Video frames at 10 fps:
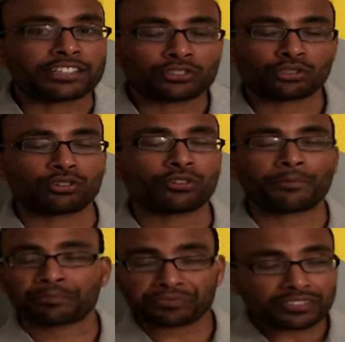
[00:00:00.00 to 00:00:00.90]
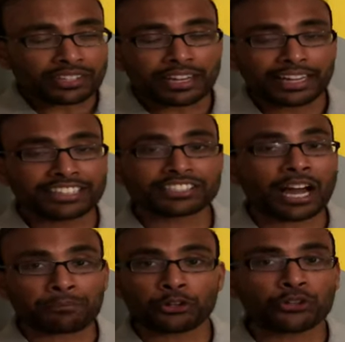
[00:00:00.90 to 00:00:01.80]
So it's
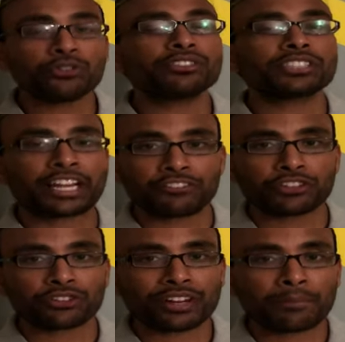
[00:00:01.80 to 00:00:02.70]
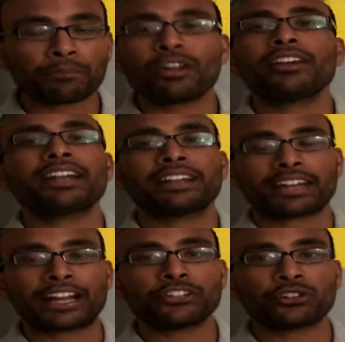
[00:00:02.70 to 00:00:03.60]
up to you. Check with your employer and
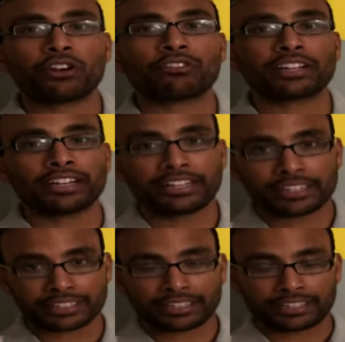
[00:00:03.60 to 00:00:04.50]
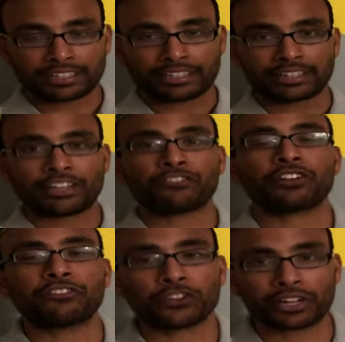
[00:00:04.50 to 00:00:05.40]
try to downgrade it
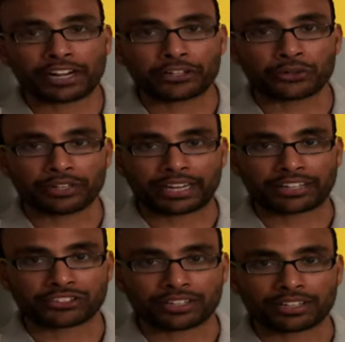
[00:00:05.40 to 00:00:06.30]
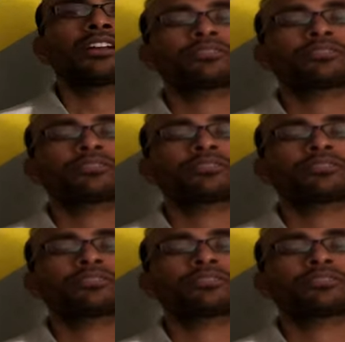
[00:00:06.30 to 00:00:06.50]
if you can do it, actually.